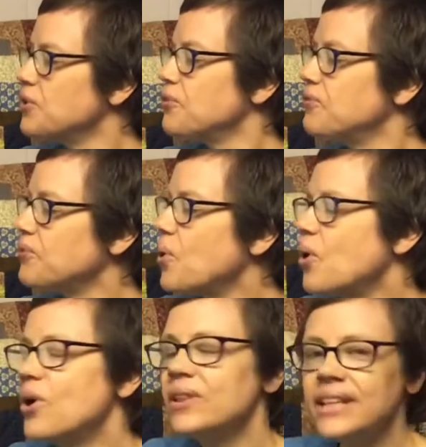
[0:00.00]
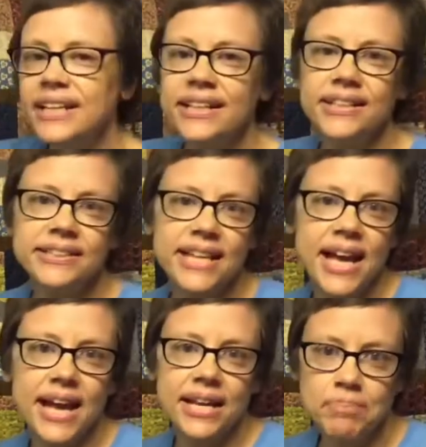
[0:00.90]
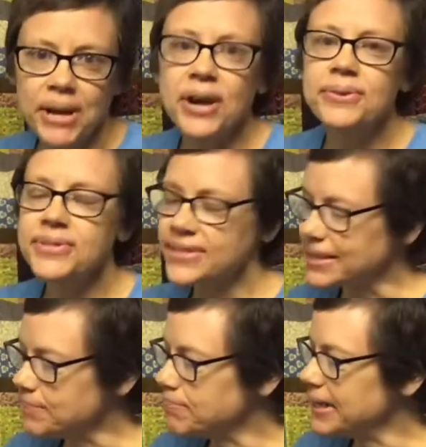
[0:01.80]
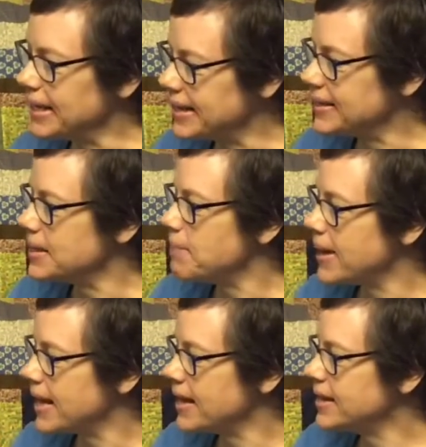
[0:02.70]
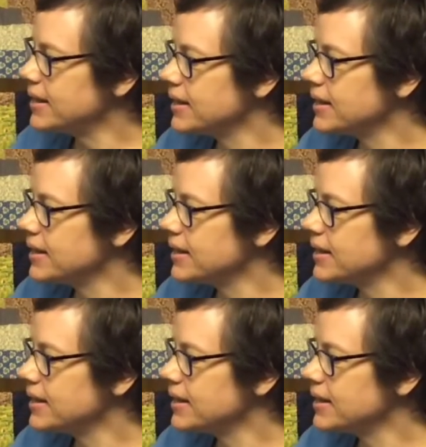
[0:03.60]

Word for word: Four little teddy bears sleeping in the bed,